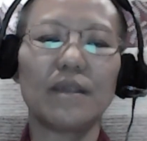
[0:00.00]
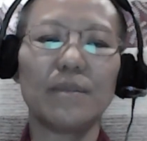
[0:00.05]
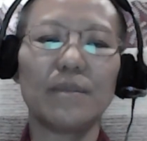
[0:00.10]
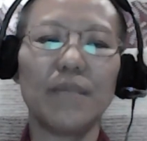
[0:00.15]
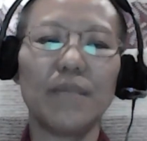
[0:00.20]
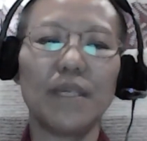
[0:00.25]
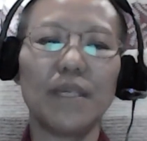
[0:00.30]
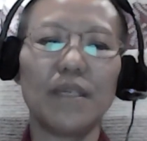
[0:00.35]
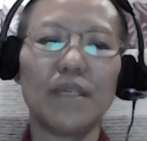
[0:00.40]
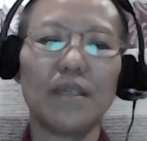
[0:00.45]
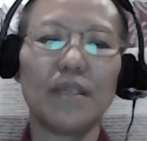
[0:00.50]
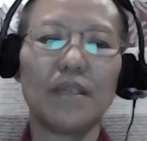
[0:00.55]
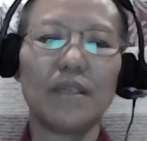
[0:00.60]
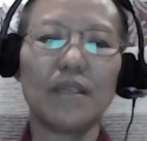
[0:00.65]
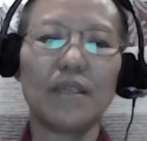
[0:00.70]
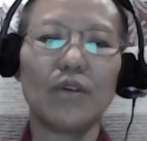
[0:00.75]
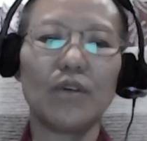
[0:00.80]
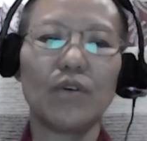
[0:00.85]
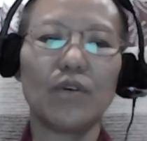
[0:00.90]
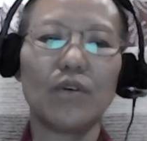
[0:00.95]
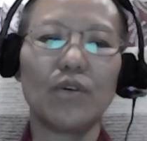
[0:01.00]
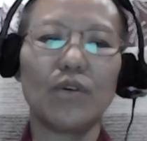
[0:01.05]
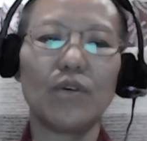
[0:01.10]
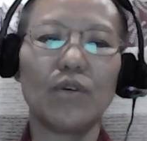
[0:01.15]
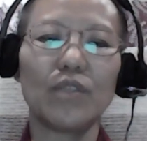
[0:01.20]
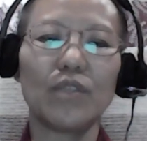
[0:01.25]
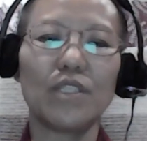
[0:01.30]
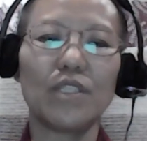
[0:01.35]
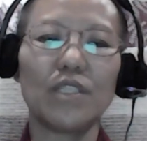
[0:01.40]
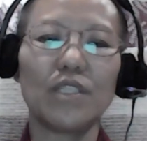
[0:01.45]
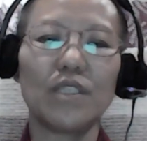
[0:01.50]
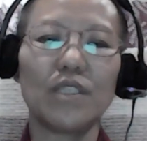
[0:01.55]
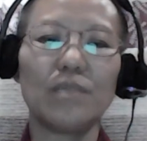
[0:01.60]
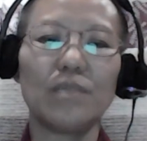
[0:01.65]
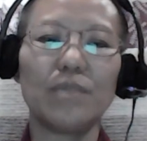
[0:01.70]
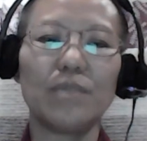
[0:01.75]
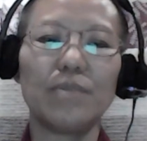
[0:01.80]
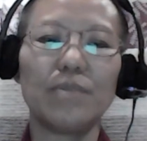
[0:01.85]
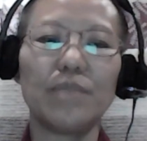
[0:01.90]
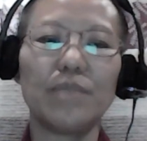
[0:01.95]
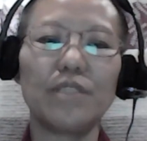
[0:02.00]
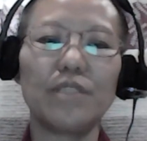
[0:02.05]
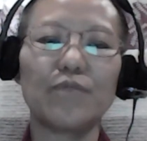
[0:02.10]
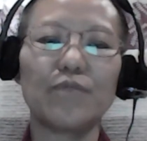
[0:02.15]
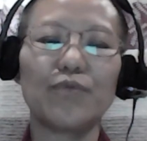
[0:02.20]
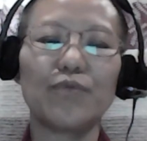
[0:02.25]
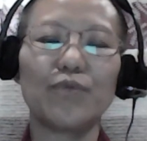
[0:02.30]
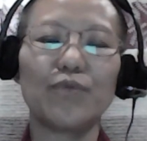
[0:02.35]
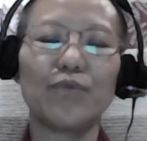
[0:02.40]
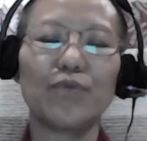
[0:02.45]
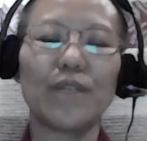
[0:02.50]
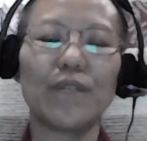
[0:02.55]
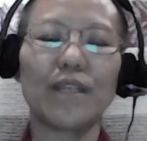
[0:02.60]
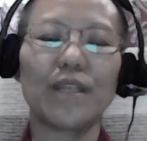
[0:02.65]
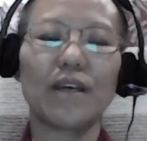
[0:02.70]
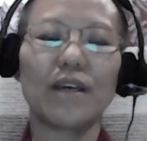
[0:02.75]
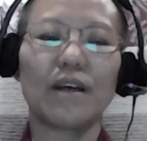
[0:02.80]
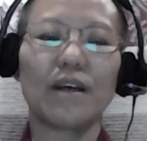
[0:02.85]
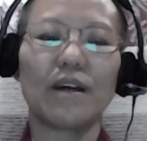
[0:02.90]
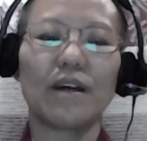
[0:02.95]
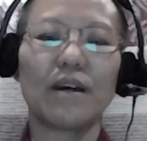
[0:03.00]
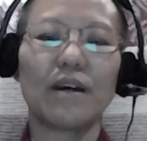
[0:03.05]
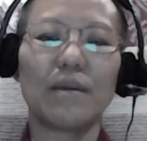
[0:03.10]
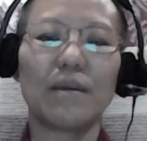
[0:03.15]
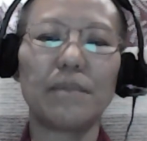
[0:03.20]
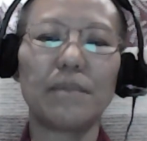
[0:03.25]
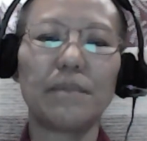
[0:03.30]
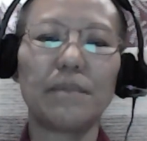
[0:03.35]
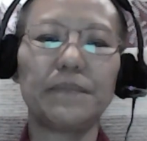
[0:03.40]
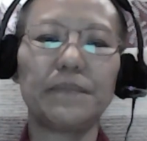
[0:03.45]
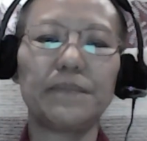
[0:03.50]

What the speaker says: May he or she be peaceful and calm.